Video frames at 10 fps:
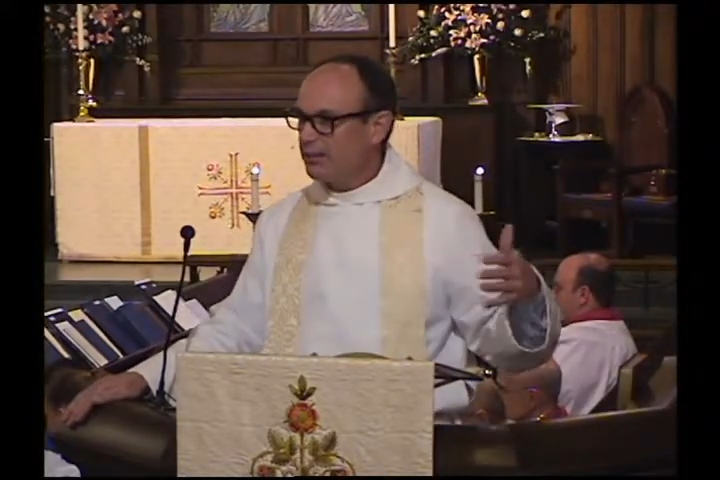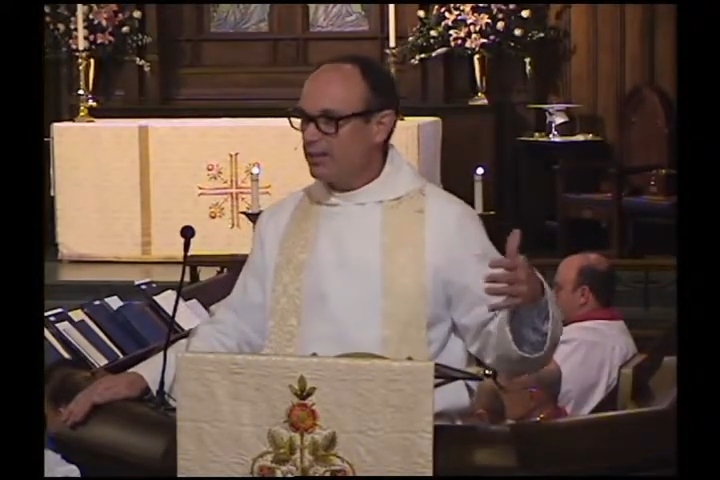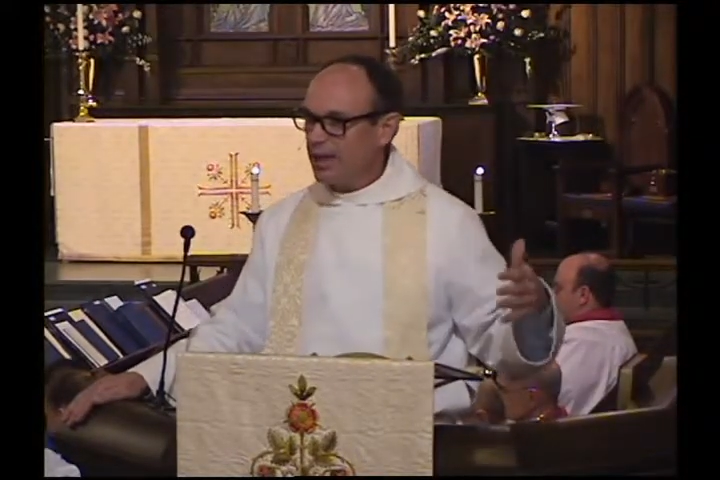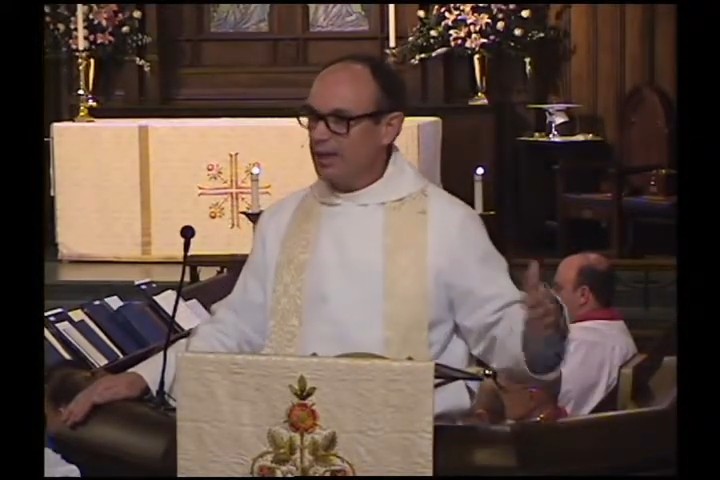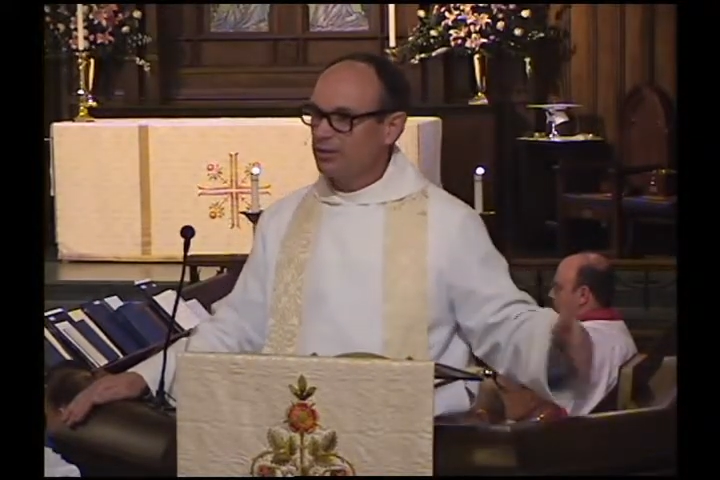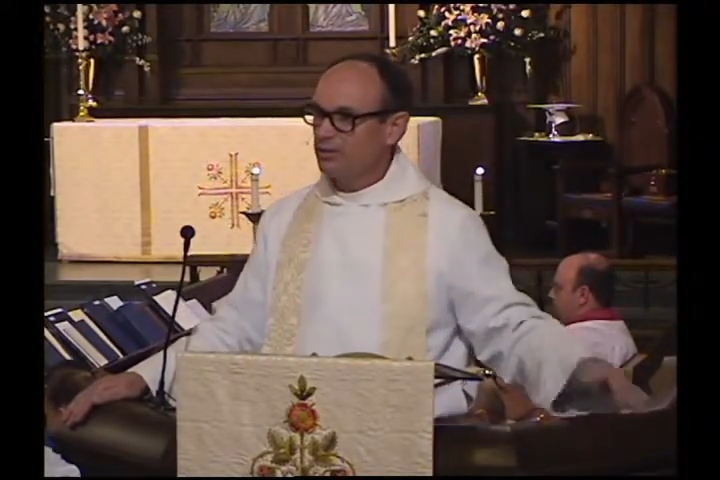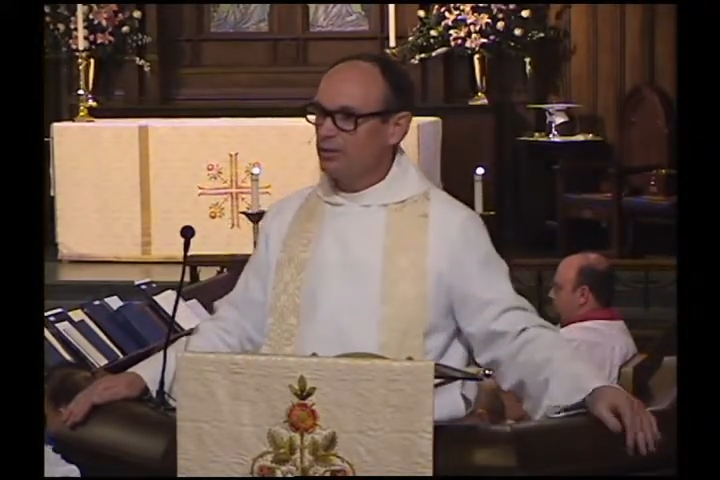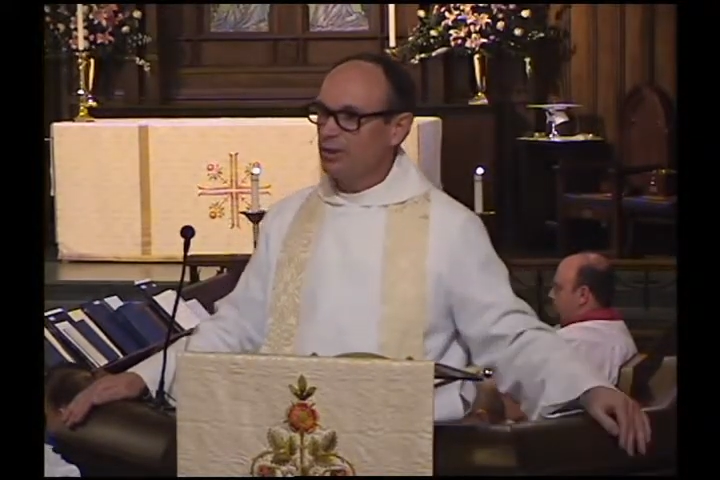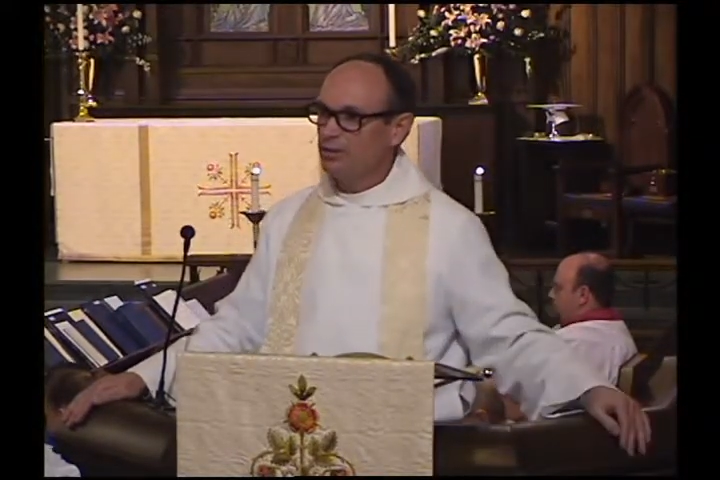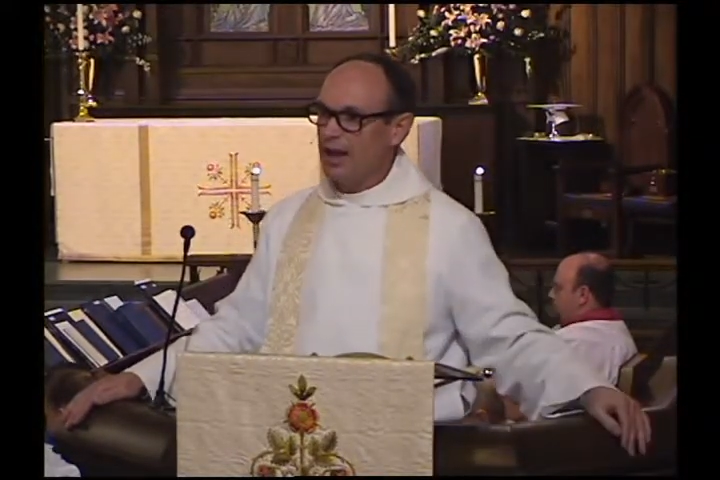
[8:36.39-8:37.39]
thanks for
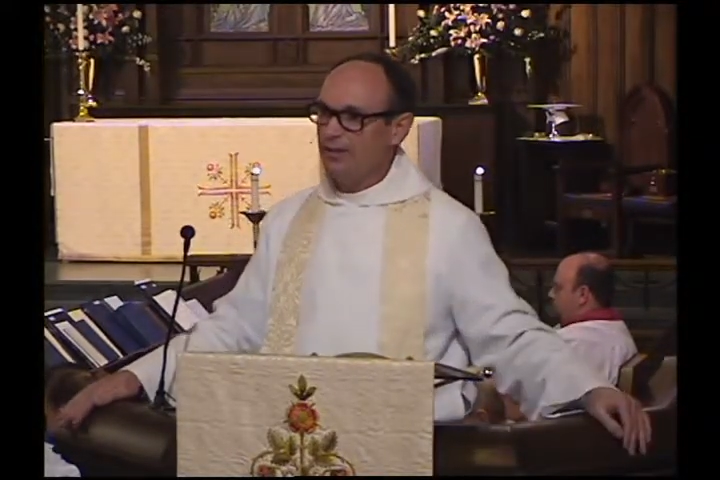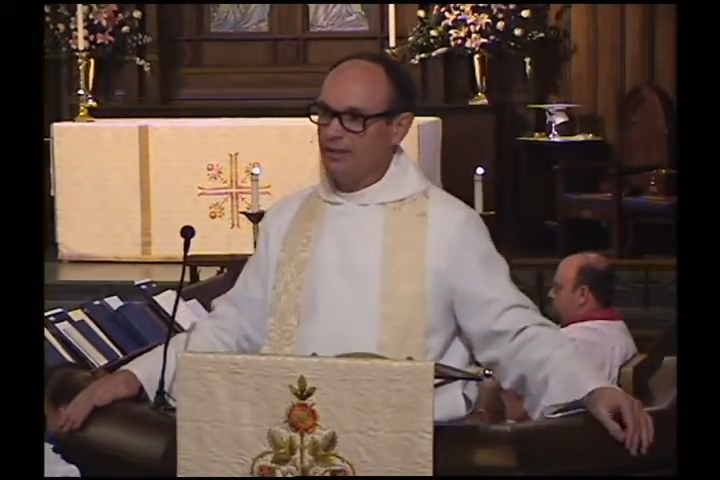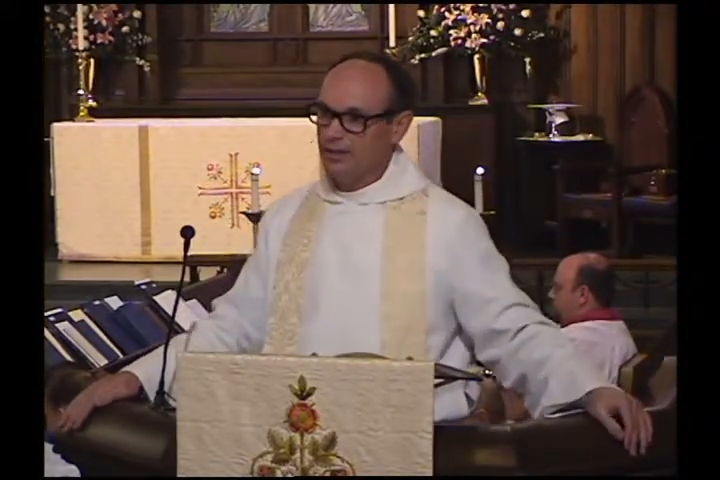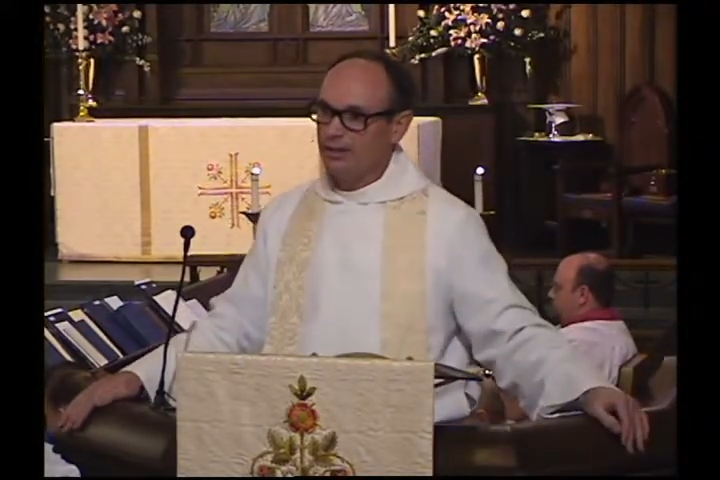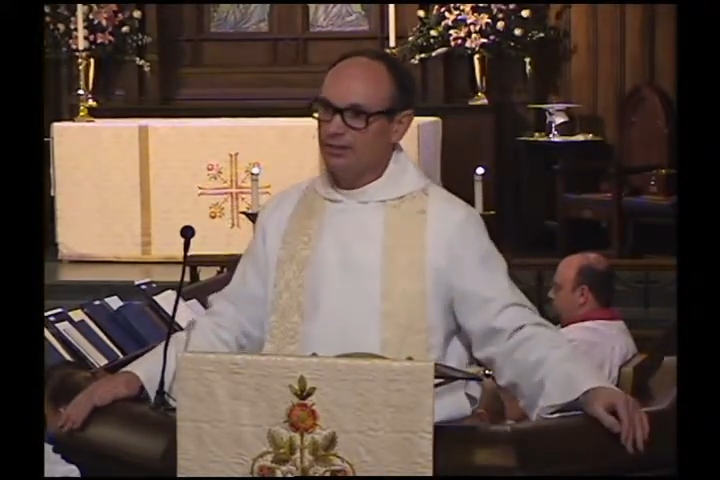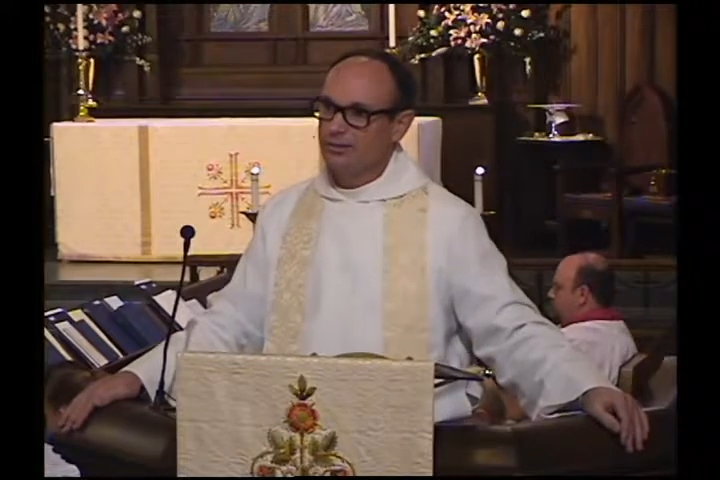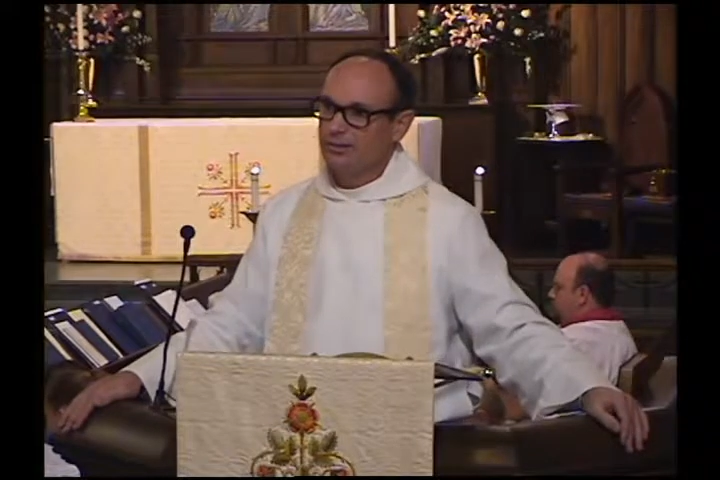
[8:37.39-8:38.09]
those advocates,